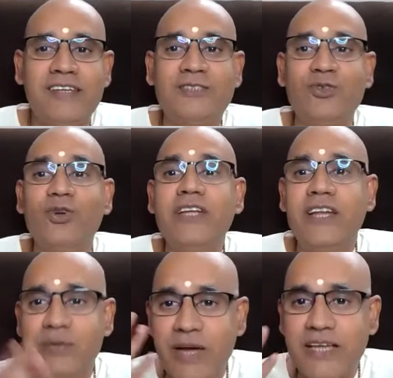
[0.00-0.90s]
It's only an
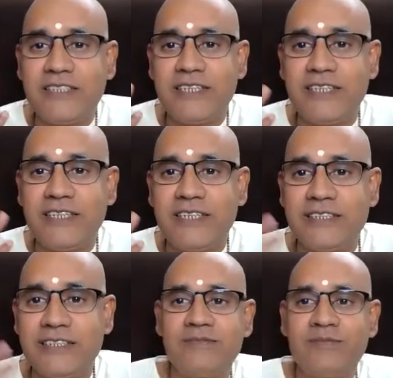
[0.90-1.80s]
imagination.
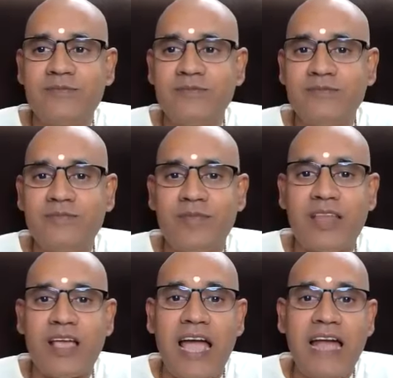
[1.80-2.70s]

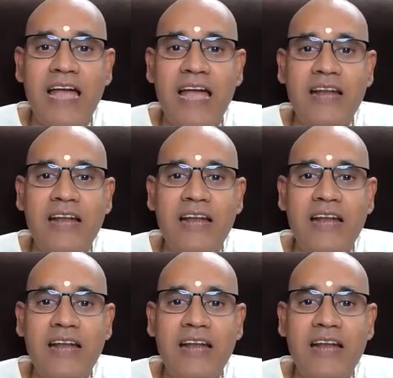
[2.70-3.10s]
And when